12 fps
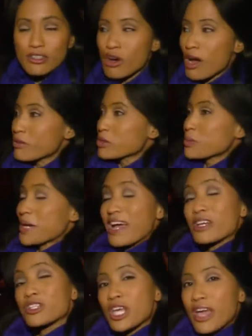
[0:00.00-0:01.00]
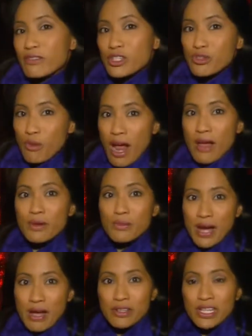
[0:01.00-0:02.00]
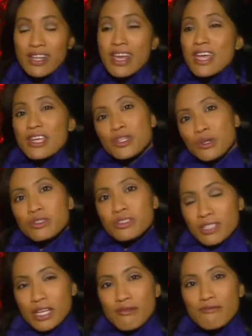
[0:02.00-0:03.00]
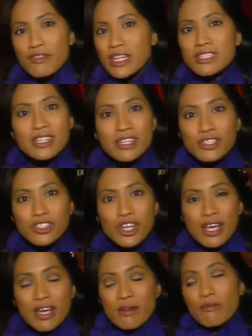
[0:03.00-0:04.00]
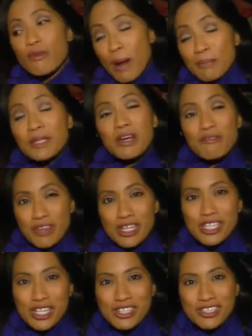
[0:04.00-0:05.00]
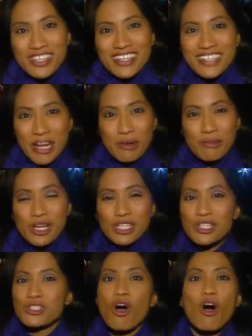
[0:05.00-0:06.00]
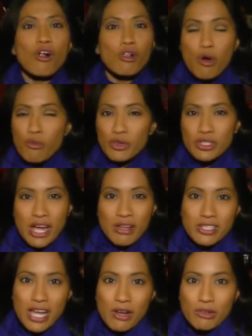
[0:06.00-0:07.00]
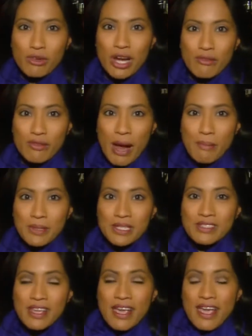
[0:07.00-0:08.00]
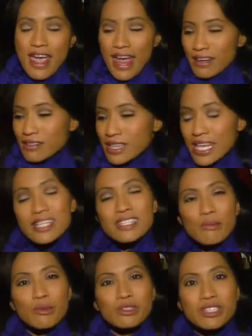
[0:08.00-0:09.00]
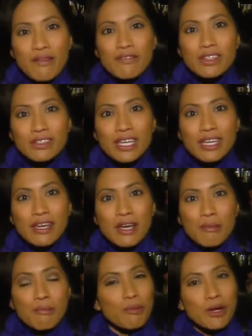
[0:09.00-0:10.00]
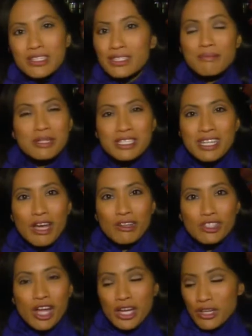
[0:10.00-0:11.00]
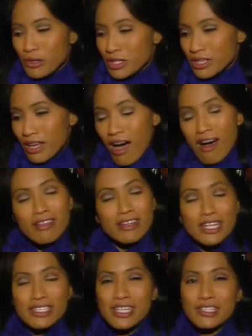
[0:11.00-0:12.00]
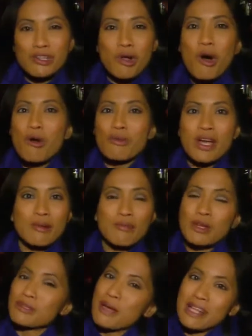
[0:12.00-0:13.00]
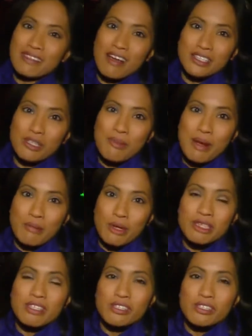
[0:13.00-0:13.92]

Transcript: Drivers would actually have to drive around it. You'll see vintage, replica vintage decorations all over downtown Grand Rapids and things that will definitely bring some nostalgia. I know that the holiday season already brings back lots of memories.